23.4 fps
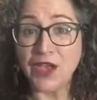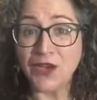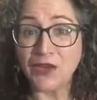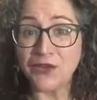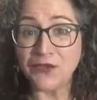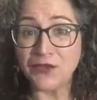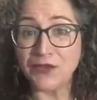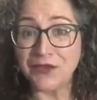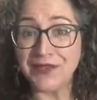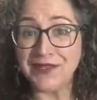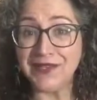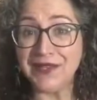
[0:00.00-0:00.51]

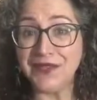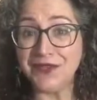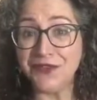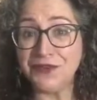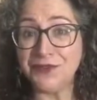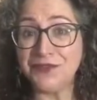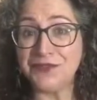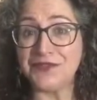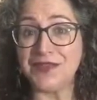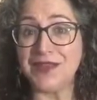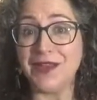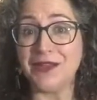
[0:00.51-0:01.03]
For
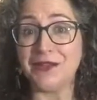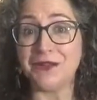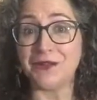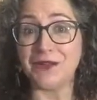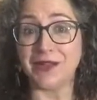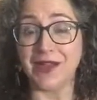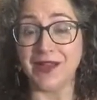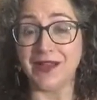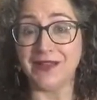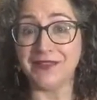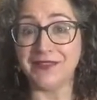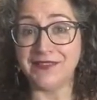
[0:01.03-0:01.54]
years now,
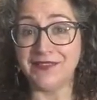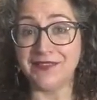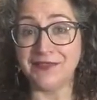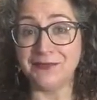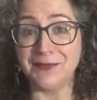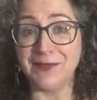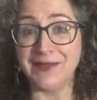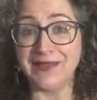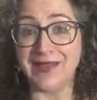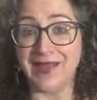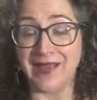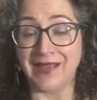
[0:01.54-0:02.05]
guys have
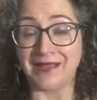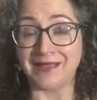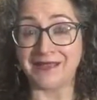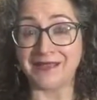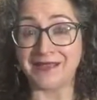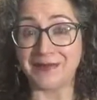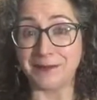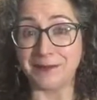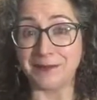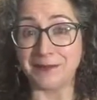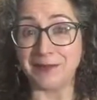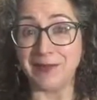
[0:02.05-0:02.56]
been
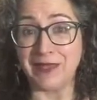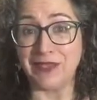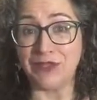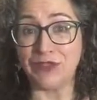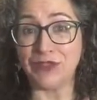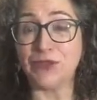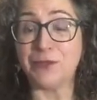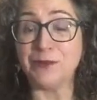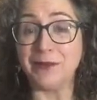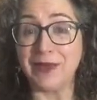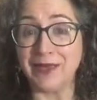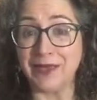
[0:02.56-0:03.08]
asking me
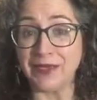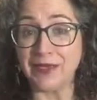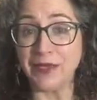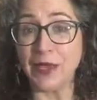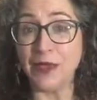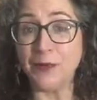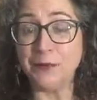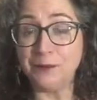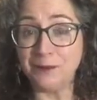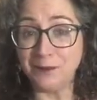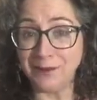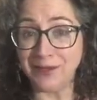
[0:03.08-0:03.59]
to make
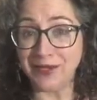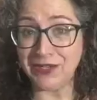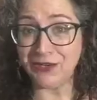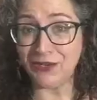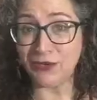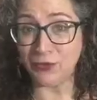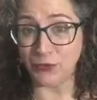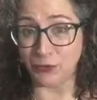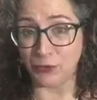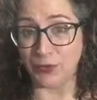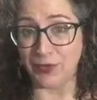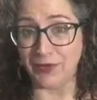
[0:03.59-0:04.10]
a
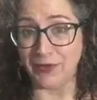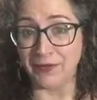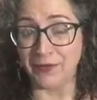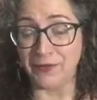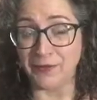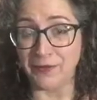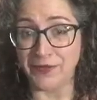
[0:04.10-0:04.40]
beard oil.